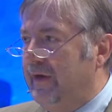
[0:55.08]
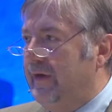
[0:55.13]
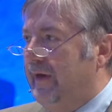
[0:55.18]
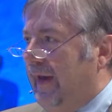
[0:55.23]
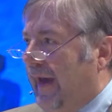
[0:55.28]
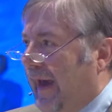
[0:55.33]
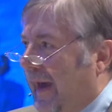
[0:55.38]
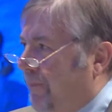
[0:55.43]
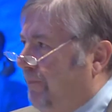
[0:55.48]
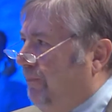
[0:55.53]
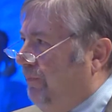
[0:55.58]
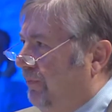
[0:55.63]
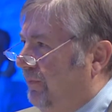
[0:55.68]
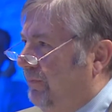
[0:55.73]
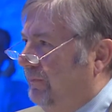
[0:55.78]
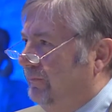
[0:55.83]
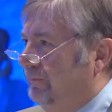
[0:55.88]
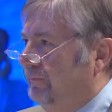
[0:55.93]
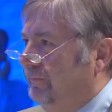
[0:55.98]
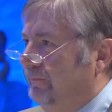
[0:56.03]
an app.
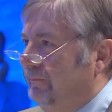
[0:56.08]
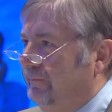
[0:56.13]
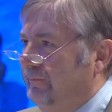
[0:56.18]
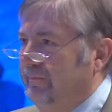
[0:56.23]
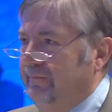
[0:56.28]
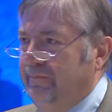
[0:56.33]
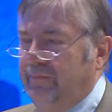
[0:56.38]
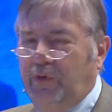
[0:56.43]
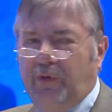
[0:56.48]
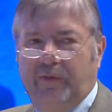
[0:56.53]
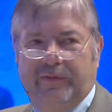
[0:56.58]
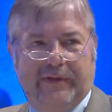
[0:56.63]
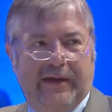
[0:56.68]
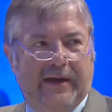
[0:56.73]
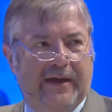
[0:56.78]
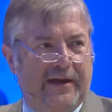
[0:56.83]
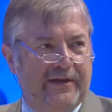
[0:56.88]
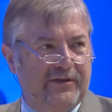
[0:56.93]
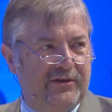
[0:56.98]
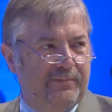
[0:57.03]
Don't
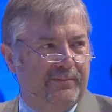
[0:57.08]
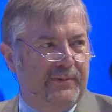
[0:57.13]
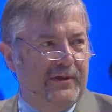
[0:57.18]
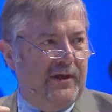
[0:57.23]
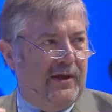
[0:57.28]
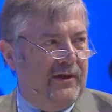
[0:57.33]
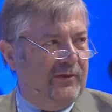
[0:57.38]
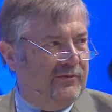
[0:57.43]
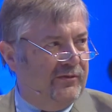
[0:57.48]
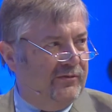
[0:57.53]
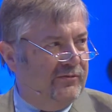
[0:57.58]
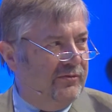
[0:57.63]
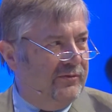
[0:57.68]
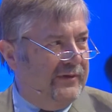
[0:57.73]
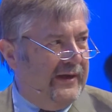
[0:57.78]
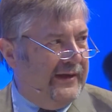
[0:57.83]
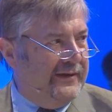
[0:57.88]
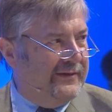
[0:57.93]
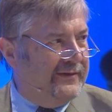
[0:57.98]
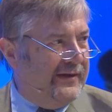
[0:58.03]
ask me how to do
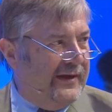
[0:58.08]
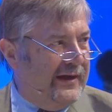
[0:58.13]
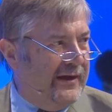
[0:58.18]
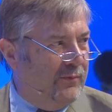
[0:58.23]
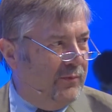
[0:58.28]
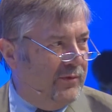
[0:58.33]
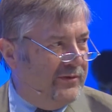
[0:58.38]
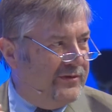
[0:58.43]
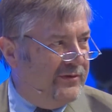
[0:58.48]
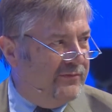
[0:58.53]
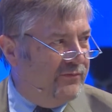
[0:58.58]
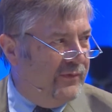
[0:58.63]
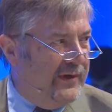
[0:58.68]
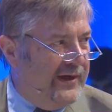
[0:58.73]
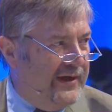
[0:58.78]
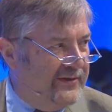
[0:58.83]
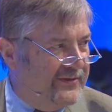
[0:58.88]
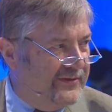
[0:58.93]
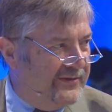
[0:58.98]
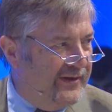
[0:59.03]
that. I wasn't
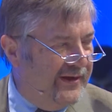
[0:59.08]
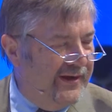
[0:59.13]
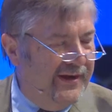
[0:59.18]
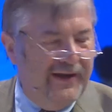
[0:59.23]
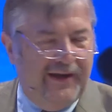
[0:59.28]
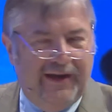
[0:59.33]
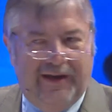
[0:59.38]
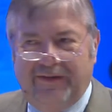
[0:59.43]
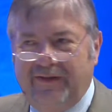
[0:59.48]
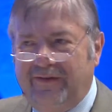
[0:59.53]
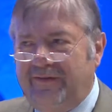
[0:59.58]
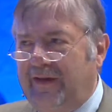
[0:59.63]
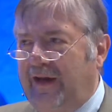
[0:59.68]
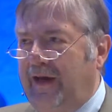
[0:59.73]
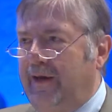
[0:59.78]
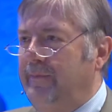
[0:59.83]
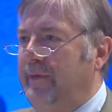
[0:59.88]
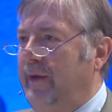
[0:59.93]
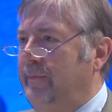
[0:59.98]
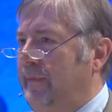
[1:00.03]
raised at the
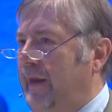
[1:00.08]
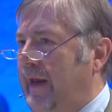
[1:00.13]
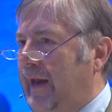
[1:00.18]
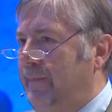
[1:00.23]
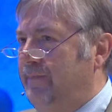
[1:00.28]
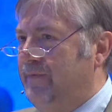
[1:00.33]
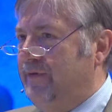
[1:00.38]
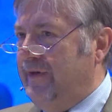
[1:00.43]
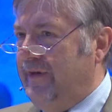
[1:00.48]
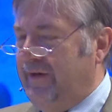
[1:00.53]
time that apps